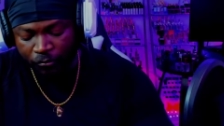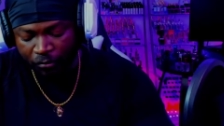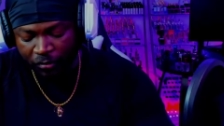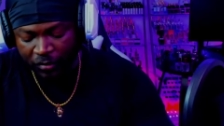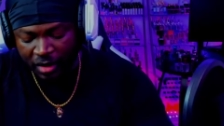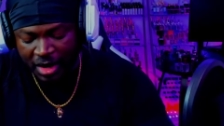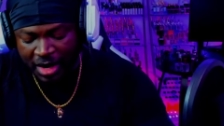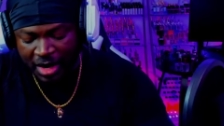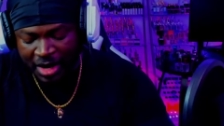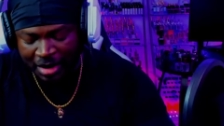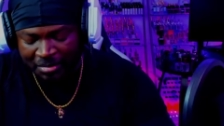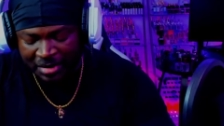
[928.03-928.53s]

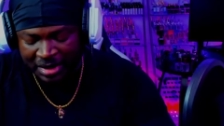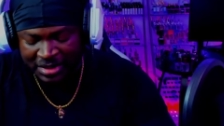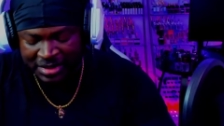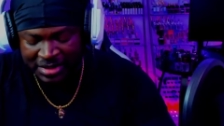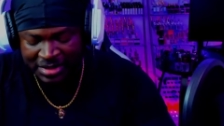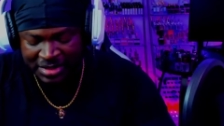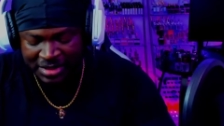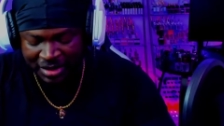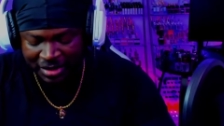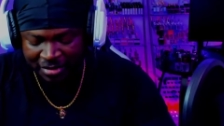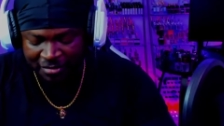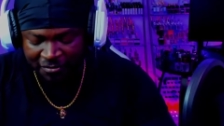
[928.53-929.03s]
I got my
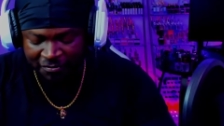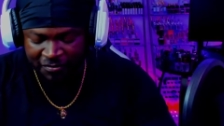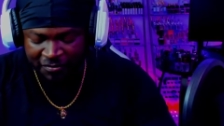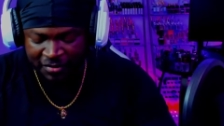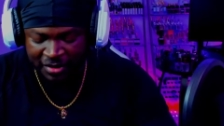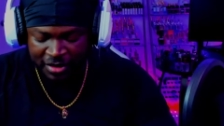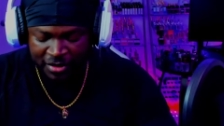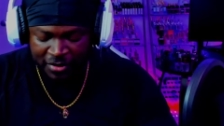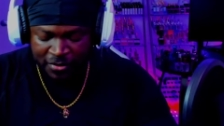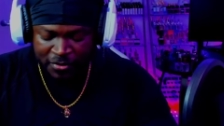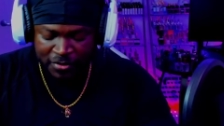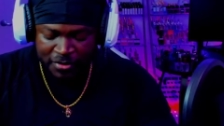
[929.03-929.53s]
ceiling
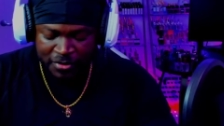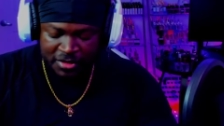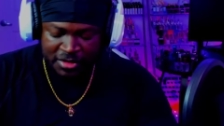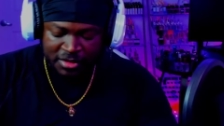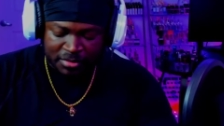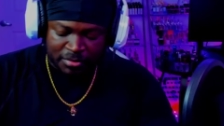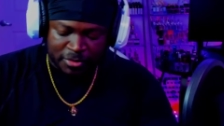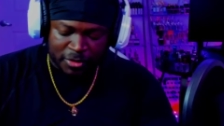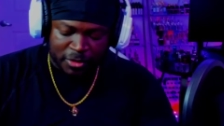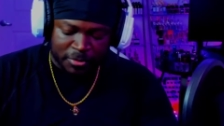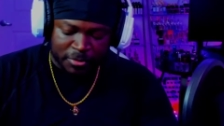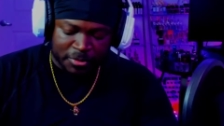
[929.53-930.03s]
fan on at the
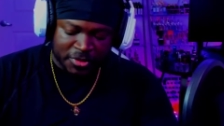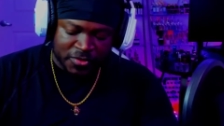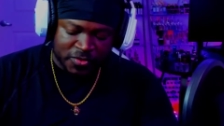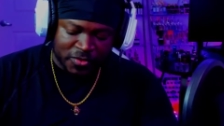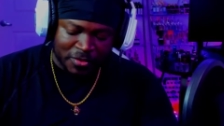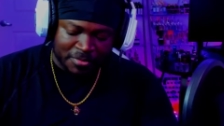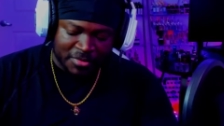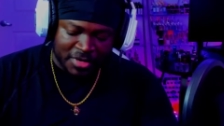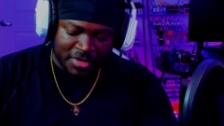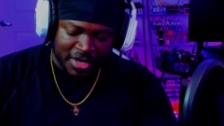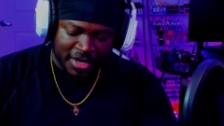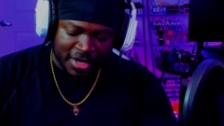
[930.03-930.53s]
moment, so
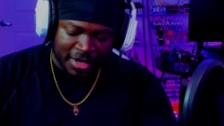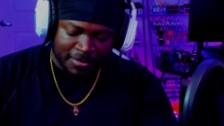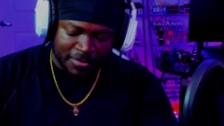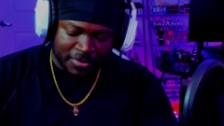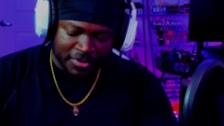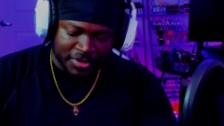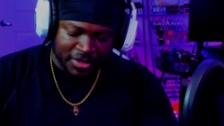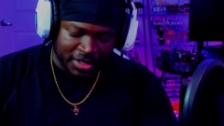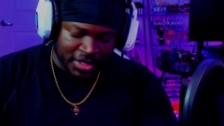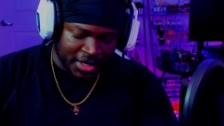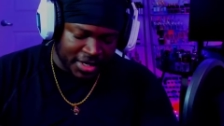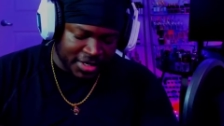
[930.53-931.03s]
I'm not able
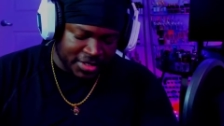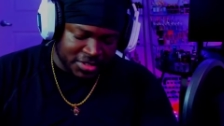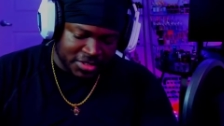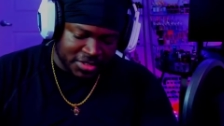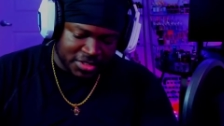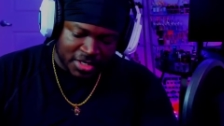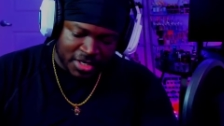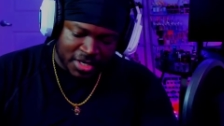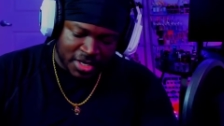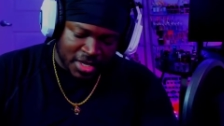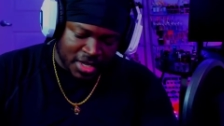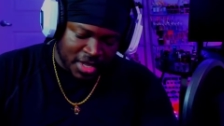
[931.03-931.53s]
to catch
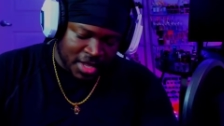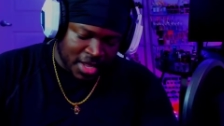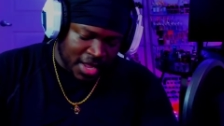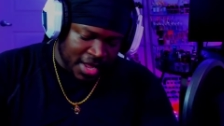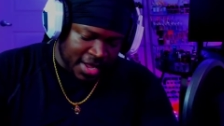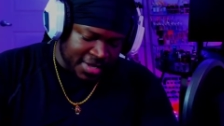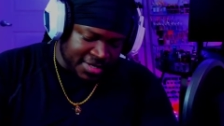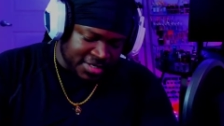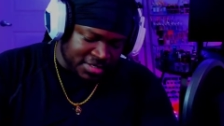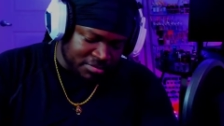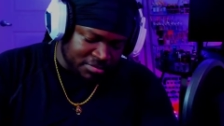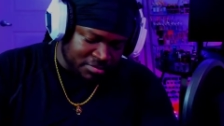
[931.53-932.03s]

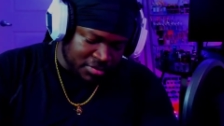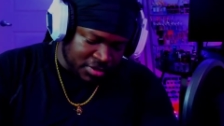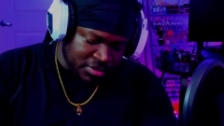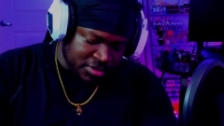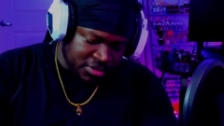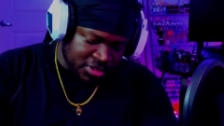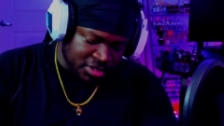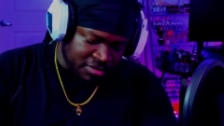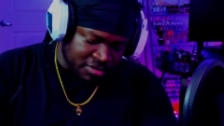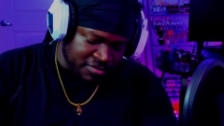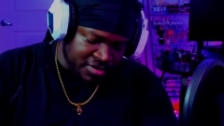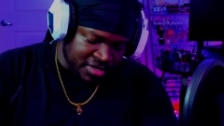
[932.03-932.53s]
as much
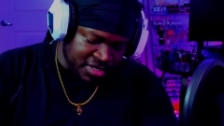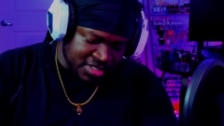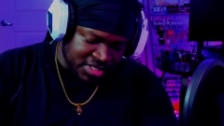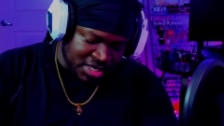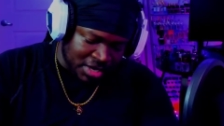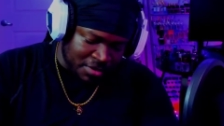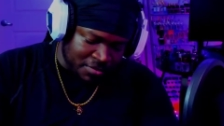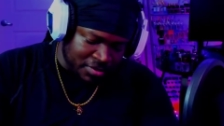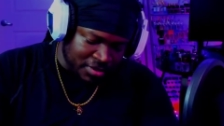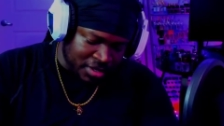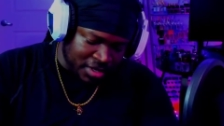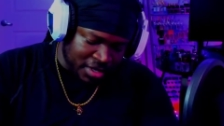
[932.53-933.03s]
of it as I
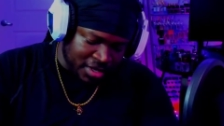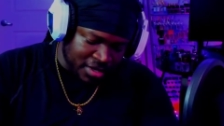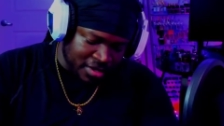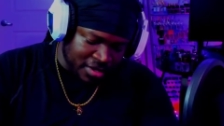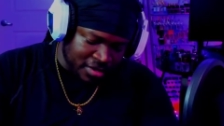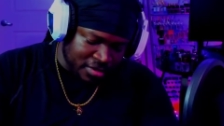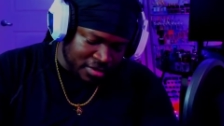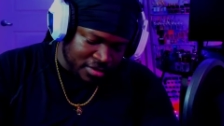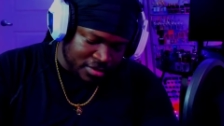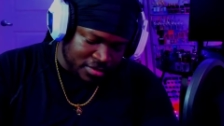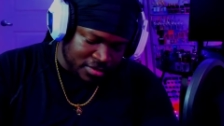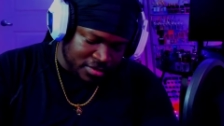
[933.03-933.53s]
would
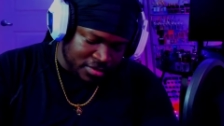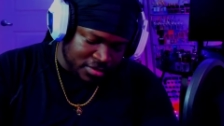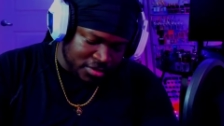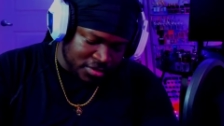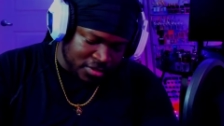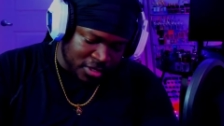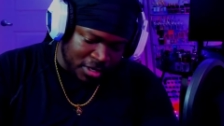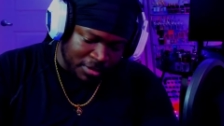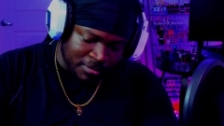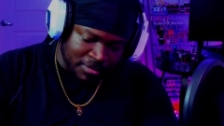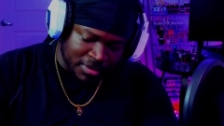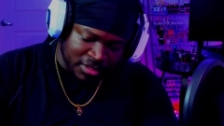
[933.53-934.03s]
like.
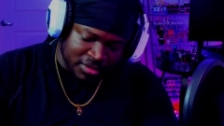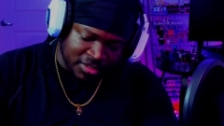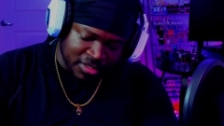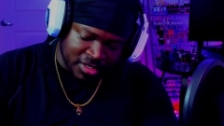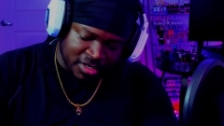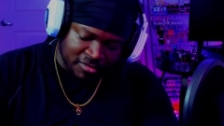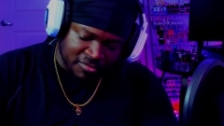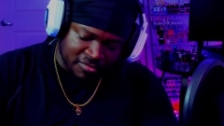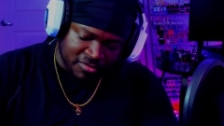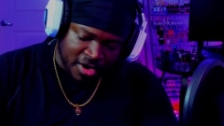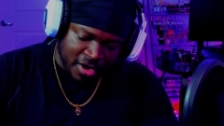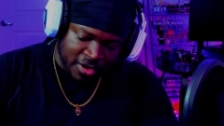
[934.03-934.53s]
Sorry about that
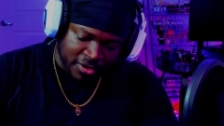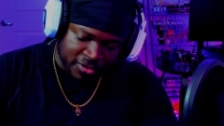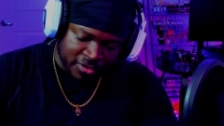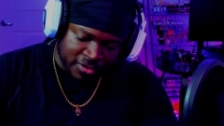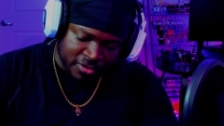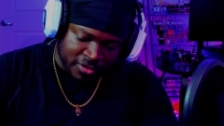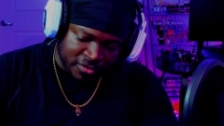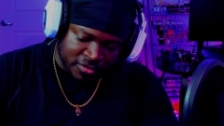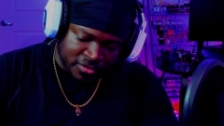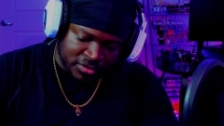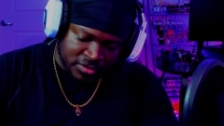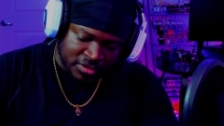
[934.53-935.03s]
if y'all hear
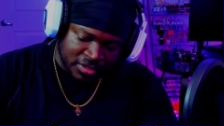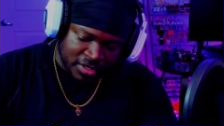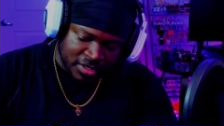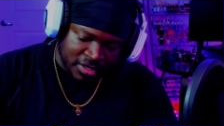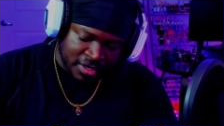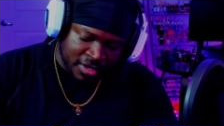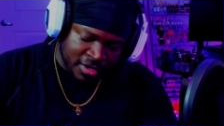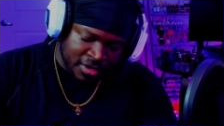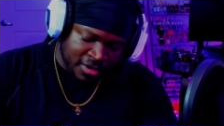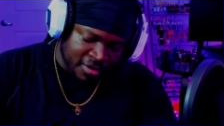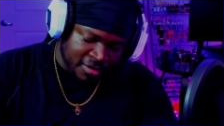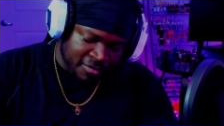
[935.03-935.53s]
those
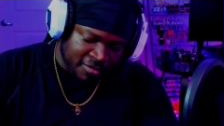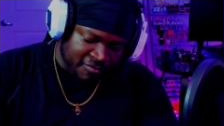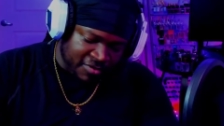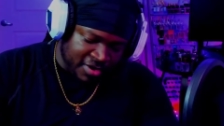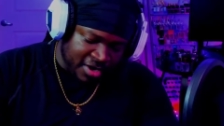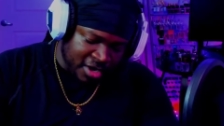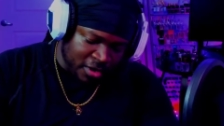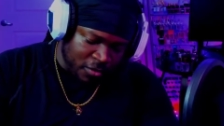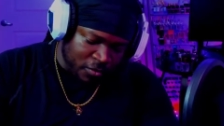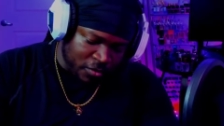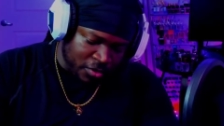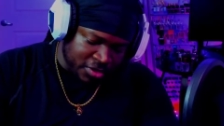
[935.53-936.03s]

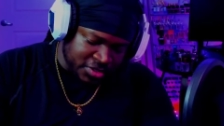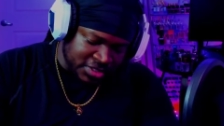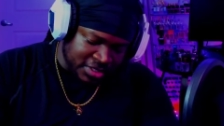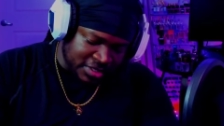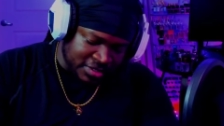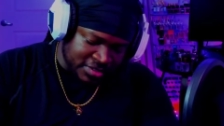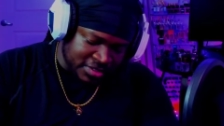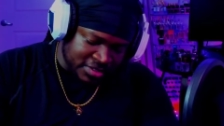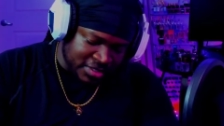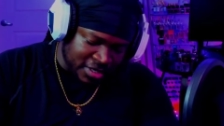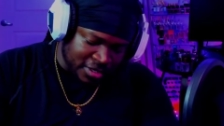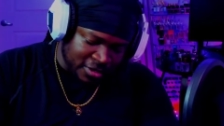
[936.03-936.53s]
fireworks
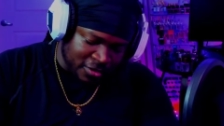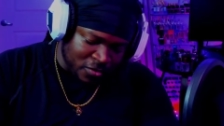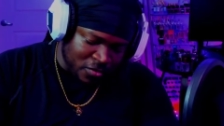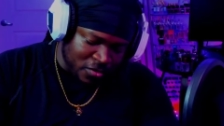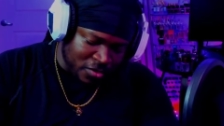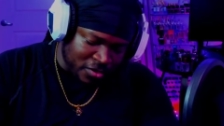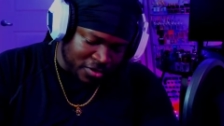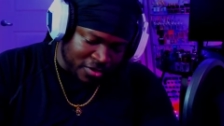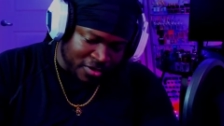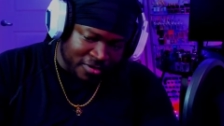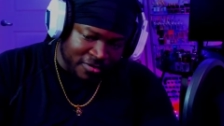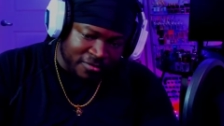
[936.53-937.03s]
outside
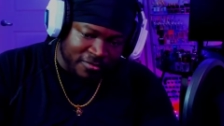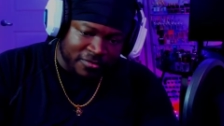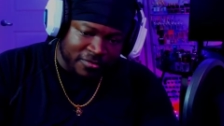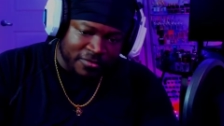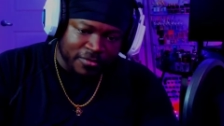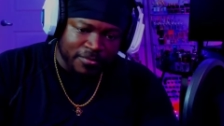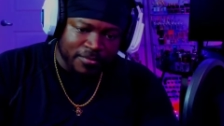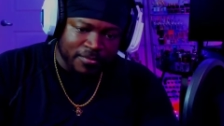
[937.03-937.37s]
going off.